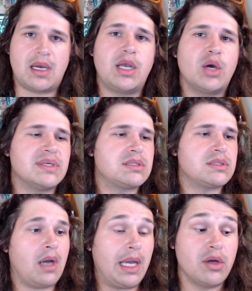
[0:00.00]
I know
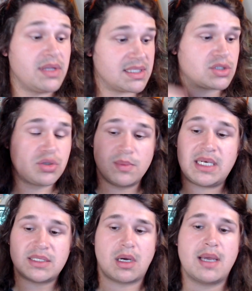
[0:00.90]
this too
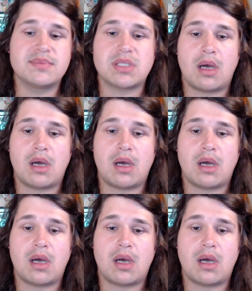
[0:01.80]
many times.